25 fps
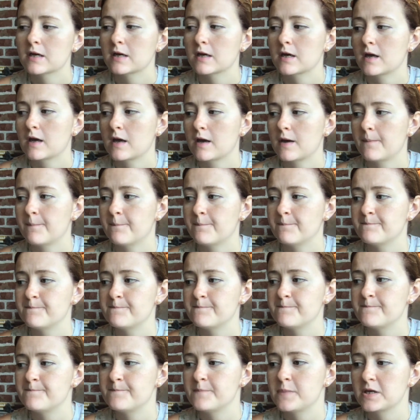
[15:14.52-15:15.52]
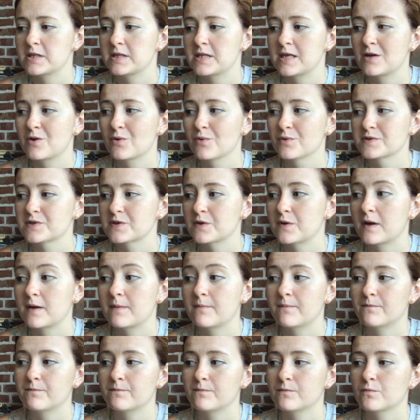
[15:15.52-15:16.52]
But then also
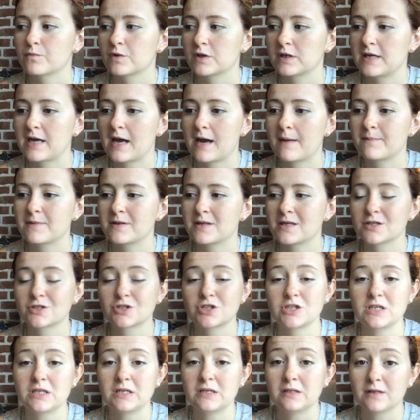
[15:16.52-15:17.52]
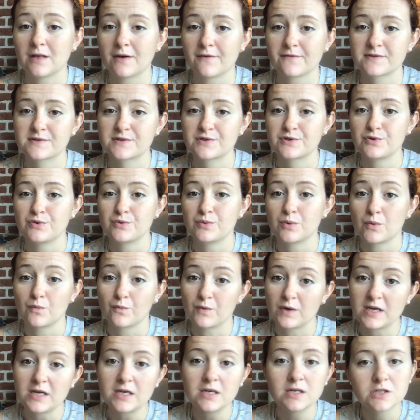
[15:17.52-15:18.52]
I'm really happy that she loves to
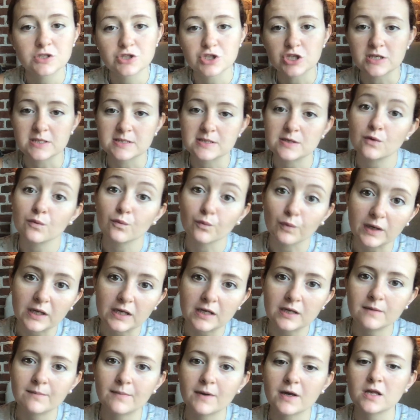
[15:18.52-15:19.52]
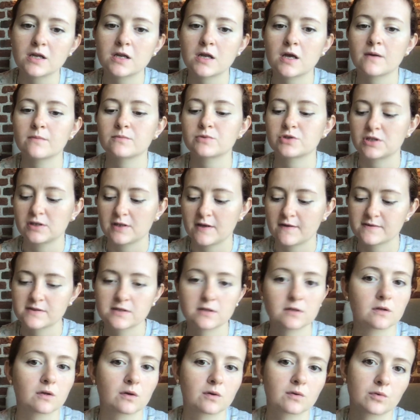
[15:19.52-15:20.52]
read. She doesn't read, but she loves
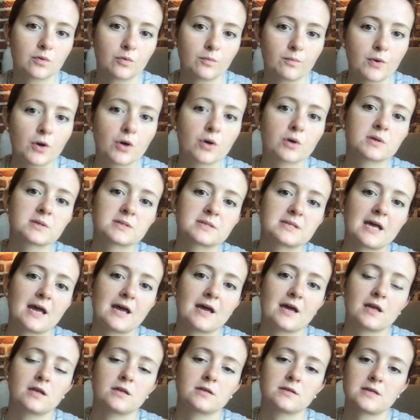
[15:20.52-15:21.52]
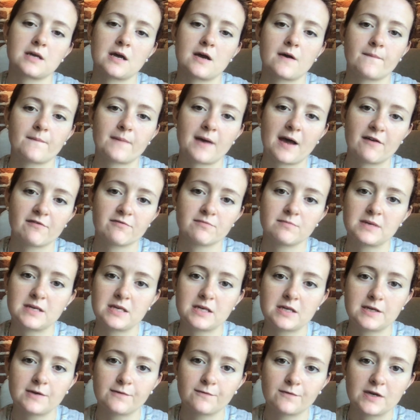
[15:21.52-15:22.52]
to look through books and have
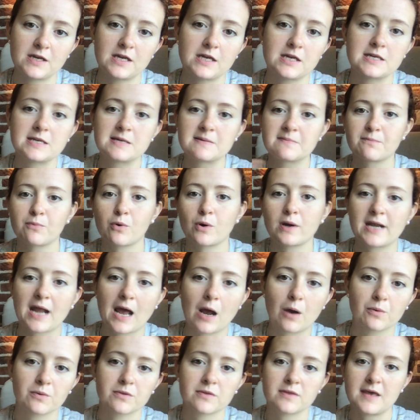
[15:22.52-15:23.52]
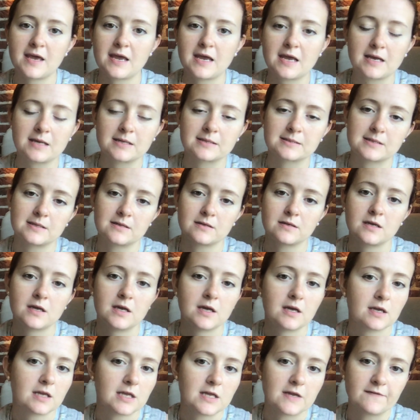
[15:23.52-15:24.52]
me read and point out things and
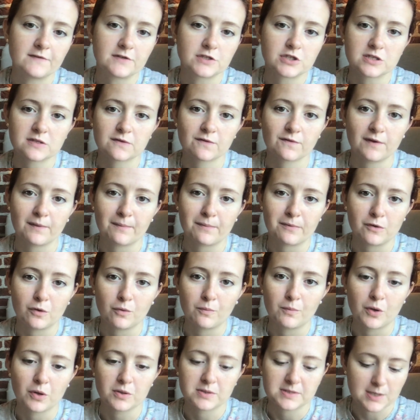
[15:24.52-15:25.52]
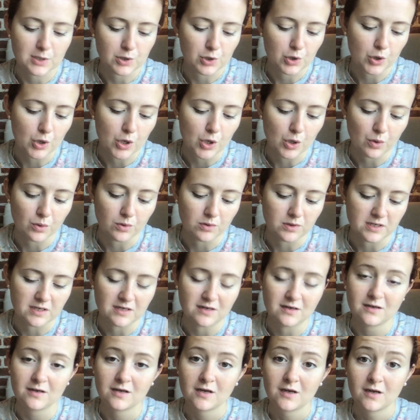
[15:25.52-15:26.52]
even just flip through books on her own.
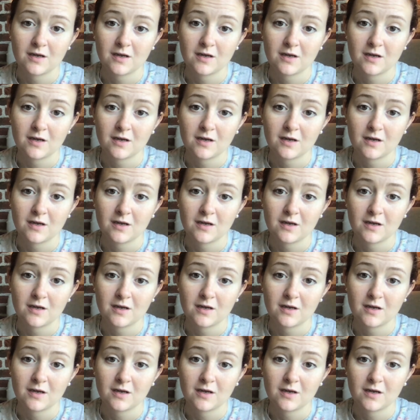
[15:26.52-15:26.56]
And